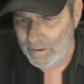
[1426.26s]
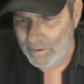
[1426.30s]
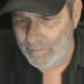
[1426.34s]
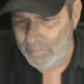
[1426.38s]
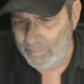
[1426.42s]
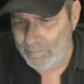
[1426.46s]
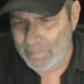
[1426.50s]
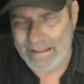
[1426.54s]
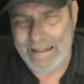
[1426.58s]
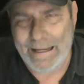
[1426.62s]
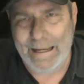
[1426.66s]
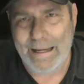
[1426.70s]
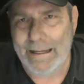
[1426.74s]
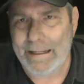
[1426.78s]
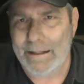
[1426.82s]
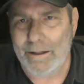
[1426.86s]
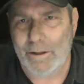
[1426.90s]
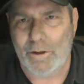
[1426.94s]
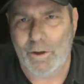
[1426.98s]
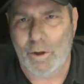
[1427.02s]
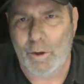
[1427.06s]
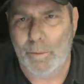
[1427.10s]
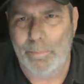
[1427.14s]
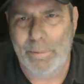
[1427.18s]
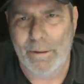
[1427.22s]

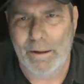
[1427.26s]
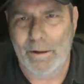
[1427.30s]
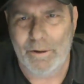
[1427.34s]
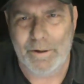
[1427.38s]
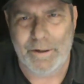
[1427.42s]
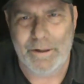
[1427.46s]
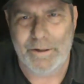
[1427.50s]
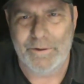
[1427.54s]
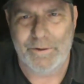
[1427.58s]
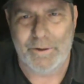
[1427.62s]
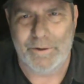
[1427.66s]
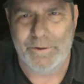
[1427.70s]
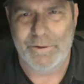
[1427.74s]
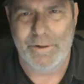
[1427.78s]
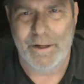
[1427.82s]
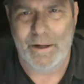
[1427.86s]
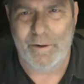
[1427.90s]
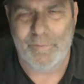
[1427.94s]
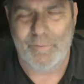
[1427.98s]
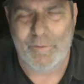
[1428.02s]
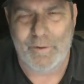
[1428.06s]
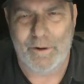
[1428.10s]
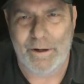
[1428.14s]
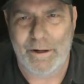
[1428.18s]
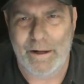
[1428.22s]
mechanical abilities are
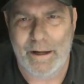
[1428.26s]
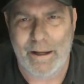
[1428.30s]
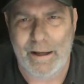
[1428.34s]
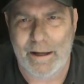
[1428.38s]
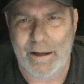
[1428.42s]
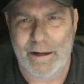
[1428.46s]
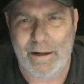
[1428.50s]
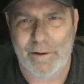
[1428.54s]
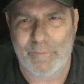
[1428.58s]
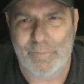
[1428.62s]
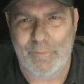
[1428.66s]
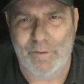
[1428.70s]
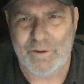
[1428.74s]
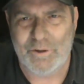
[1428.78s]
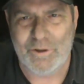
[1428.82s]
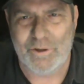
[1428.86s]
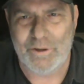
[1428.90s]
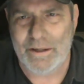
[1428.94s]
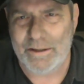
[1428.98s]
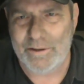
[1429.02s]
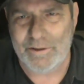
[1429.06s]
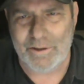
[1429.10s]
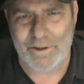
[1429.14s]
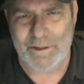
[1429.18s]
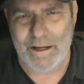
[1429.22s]
different, and if it's
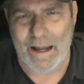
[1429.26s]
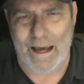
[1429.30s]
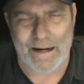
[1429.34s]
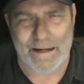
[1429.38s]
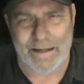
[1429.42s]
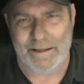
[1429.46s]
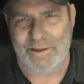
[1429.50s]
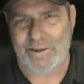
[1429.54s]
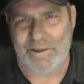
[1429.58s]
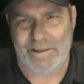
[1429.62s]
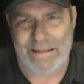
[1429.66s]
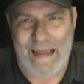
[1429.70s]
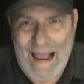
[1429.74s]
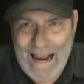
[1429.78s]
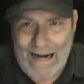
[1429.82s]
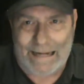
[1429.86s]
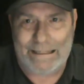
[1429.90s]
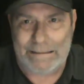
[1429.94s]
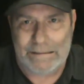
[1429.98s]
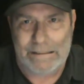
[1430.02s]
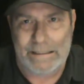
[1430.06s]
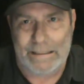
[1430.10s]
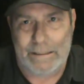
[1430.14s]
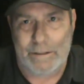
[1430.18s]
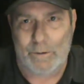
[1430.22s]
just not
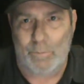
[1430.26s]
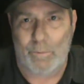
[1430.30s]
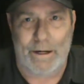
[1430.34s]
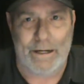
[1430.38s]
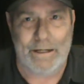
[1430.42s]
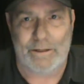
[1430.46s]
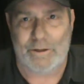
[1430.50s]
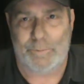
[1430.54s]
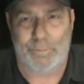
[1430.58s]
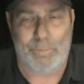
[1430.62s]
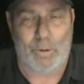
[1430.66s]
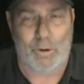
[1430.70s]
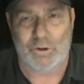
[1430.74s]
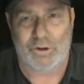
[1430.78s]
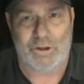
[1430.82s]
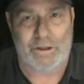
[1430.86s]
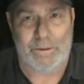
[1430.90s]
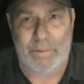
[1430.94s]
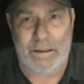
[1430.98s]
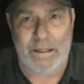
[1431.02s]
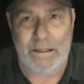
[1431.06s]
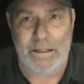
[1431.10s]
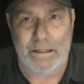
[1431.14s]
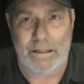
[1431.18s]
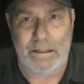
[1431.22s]
exactly the way it's supposed to
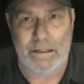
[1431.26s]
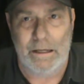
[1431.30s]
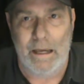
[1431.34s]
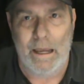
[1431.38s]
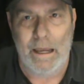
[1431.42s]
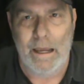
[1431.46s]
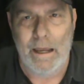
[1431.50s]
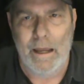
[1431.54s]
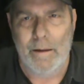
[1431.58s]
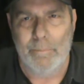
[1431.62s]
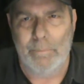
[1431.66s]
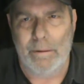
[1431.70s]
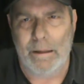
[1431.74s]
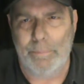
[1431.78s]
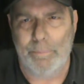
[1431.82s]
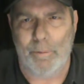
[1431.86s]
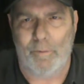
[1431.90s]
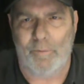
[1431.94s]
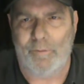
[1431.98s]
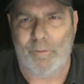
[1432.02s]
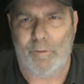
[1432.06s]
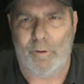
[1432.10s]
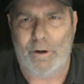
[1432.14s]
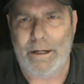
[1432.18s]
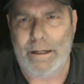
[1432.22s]
be, people
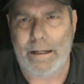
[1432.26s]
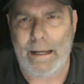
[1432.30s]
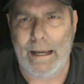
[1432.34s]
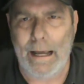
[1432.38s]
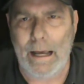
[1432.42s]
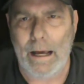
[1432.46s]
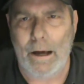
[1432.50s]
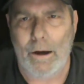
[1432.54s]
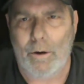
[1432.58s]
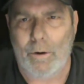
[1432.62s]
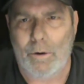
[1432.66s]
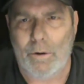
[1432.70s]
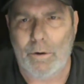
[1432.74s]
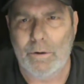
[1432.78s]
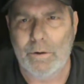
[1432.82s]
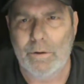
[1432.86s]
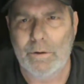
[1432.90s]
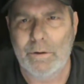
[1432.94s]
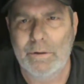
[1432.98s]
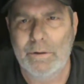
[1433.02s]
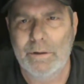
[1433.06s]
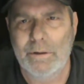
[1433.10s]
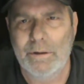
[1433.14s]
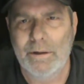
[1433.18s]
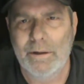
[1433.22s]
freak out.
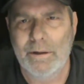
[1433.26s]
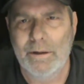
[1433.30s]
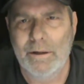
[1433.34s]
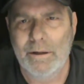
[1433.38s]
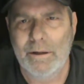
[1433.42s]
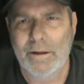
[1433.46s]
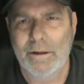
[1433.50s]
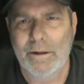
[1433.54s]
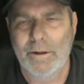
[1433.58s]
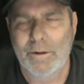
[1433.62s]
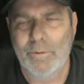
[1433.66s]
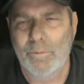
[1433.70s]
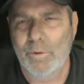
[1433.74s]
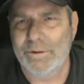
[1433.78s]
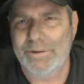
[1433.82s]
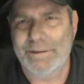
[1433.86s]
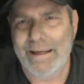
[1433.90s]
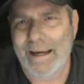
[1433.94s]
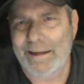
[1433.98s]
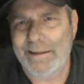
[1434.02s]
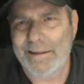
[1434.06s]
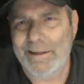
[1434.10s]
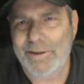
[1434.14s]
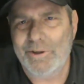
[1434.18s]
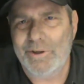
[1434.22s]
Well,
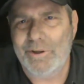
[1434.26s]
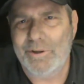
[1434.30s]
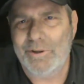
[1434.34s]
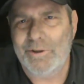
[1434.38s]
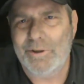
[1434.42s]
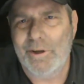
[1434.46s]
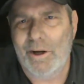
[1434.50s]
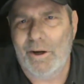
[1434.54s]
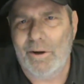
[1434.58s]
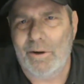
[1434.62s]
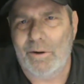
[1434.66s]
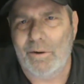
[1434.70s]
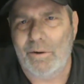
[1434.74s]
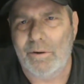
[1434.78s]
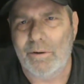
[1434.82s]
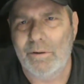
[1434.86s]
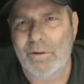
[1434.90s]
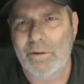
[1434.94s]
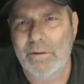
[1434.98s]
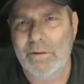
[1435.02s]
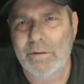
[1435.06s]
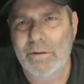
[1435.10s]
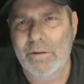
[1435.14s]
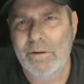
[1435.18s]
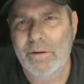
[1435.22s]
technicians don't.
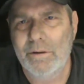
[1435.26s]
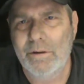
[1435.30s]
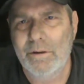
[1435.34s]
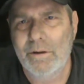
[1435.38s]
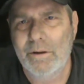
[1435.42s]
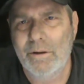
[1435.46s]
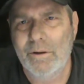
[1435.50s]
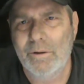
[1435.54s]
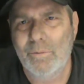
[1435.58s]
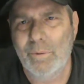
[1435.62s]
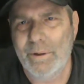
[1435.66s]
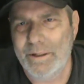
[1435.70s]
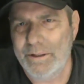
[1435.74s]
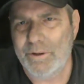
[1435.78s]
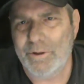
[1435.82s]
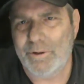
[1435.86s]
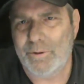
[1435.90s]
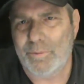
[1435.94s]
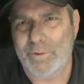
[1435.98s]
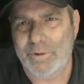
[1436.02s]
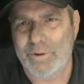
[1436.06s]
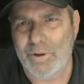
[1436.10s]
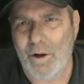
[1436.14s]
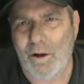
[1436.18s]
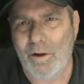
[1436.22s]
We just
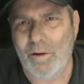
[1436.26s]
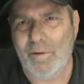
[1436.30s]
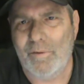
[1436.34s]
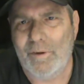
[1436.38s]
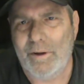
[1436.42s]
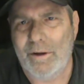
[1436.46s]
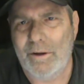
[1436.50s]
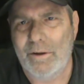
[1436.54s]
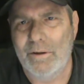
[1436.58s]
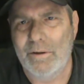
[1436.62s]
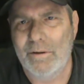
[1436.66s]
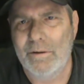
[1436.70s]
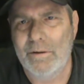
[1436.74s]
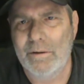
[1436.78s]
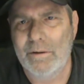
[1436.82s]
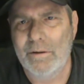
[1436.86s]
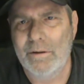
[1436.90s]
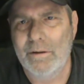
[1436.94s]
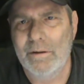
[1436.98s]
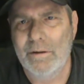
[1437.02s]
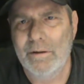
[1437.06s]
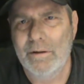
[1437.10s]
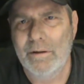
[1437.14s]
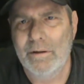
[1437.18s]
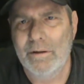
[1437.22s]
resolve it.
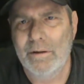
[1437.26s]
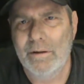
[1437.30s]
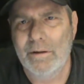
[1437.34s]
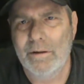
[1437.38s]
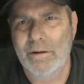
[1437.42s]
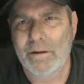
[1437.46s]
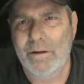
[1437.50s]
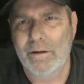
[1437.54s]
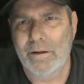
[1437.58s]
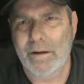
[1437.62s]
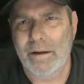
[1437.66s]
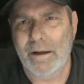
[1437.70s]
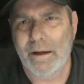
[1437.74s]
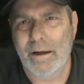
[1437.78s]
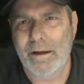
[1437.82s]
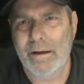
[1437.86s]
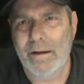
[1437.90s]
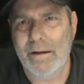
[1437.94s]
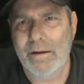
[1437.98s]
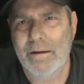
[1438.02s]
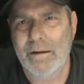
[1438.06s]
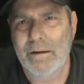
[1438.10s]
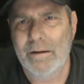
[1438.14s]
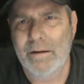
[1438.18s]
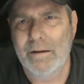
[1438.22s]

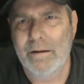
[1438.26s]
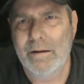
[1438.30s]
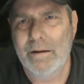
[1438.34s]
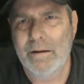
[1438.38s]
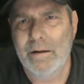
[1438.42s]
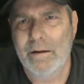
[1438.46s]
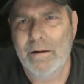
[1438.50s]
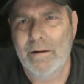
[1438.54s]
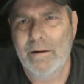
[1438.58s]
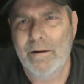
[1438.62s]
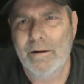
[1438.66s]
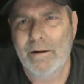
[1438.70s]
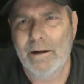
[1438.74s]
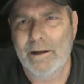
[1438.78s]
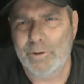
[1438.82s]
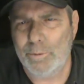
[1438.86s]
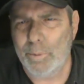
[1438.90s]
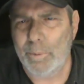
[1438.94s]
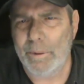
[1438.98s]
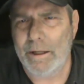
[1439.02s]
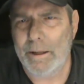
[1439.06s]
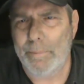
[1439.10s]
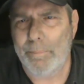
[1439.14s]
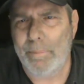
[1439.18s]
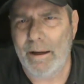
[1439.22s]
Okay? That's what
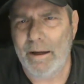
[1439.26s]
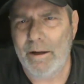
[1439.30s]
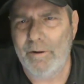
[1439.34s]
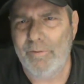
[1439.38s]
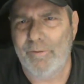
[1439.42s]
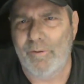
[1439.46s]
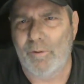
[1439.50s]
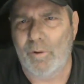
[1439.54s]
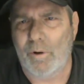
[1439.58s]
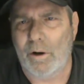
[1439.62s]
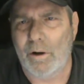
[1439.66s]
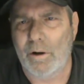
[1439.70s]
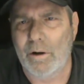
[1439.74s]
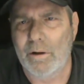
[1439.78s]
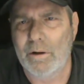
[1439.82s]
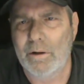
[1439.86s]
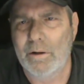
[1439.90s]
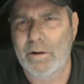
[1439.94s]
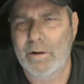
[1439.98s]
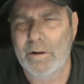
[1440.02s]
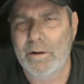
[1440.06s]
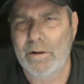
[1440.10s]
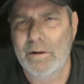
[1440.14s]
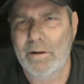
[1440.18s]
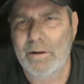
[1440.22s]
we get paid for.
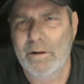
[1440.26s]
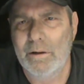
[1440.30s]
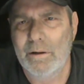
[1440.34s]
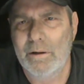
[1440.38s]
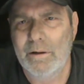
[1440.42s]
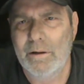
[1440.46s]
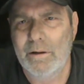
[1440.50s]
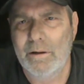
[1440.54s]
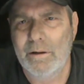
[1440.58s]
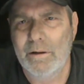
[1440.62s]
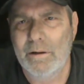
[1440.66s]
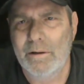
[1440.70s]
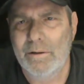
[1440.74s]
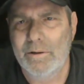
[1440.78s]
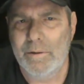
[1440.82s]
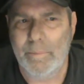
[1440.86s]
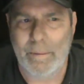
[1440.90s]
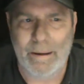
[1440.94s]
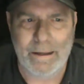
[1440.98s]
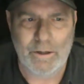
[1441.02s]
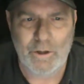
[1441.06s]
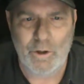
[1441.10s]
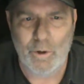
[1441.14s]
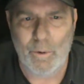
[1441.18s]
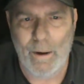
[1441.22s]
To make you